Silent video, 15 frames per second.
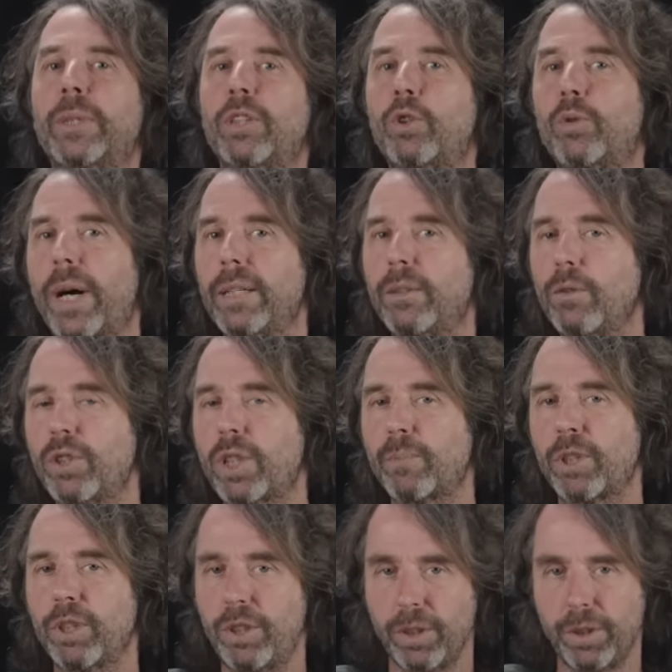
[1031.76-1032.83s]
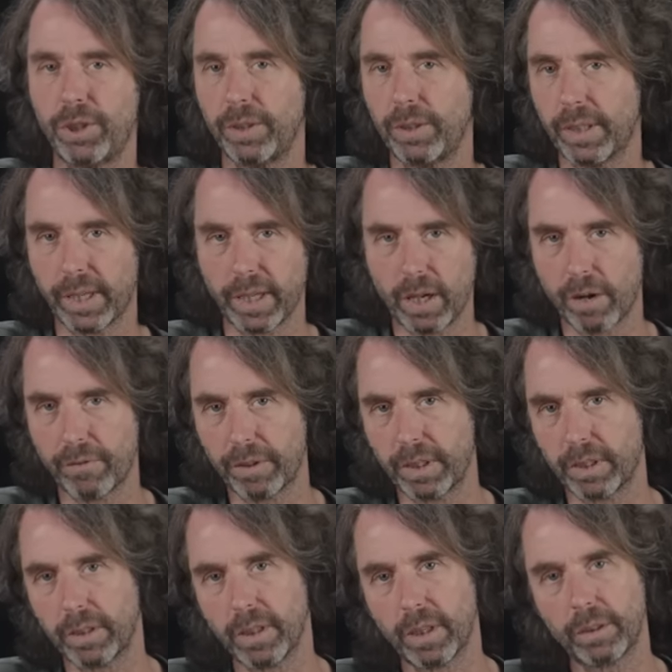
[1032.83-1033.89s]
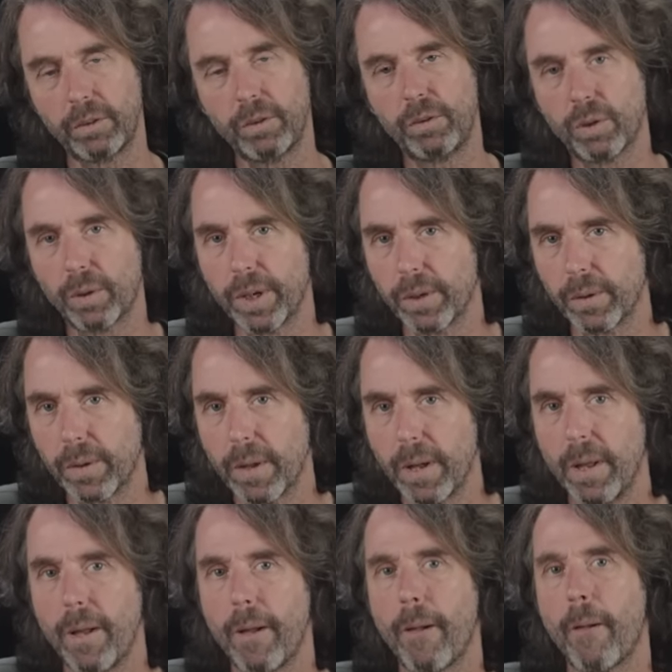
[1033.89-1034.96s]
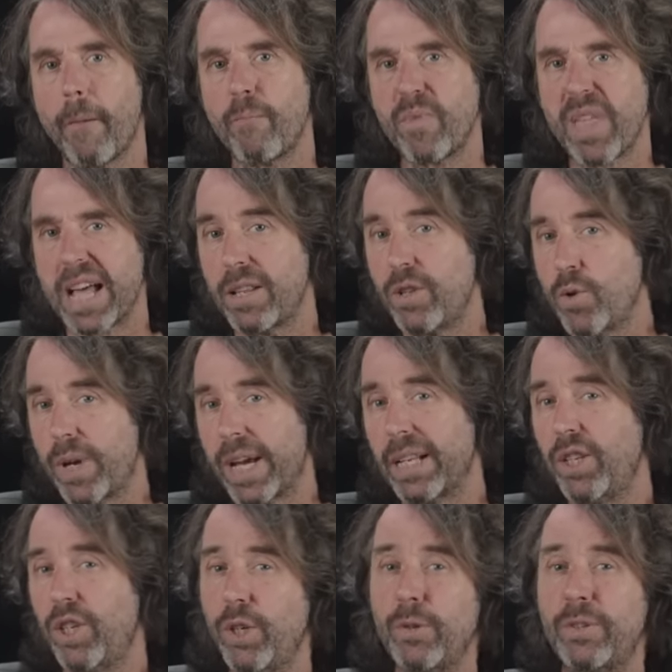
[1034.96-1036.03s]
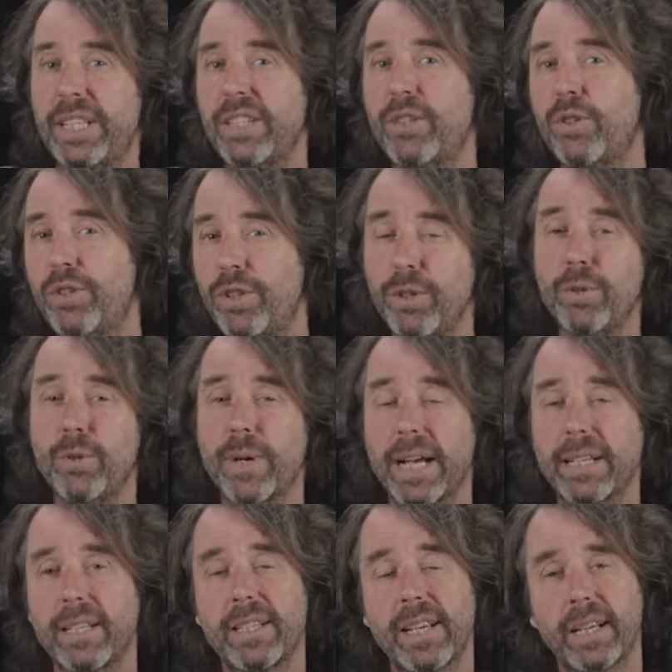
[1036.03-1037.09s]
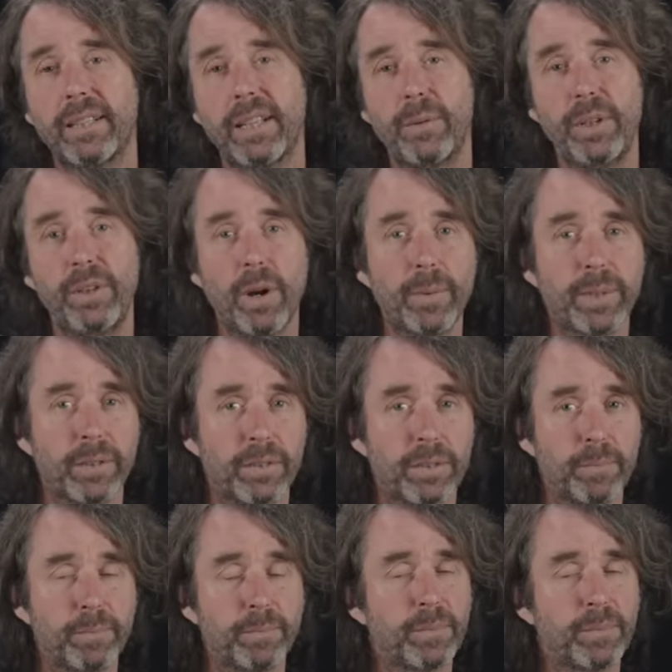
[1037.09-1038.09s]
with the tritone substitution that I covered in another tutorial, then you can use this too as a secondary dominant.